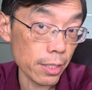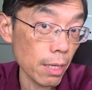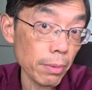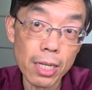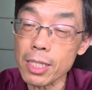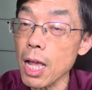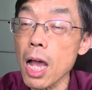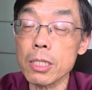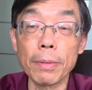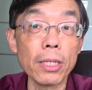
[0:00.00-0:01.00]
Sometimes the
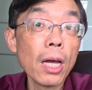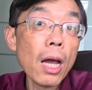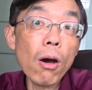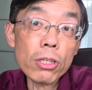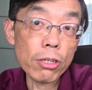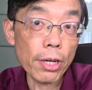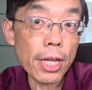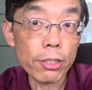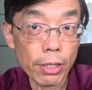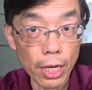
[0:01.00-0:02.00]
husband also
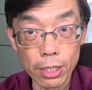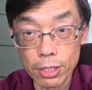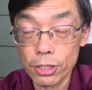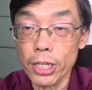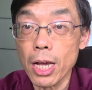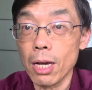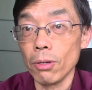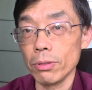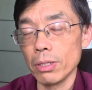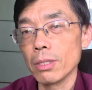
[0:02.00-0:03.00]
educates the
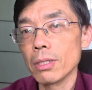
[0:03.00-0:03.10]
child.